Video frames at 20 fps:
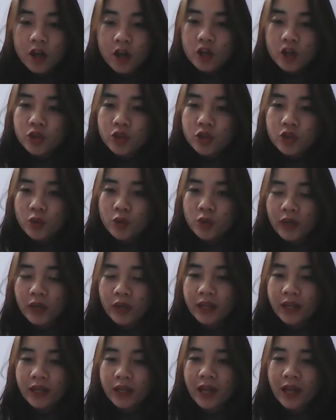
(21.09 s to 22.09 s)
So
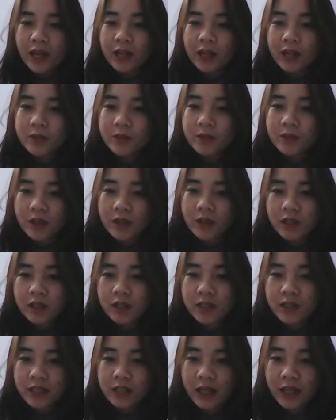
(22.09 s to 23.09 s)
it helps
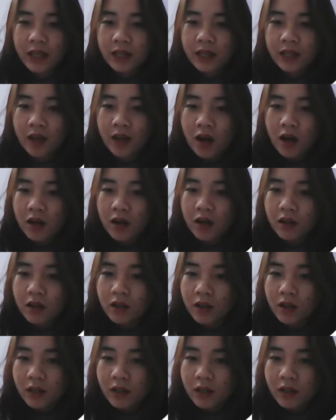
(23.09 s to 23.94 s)
us in our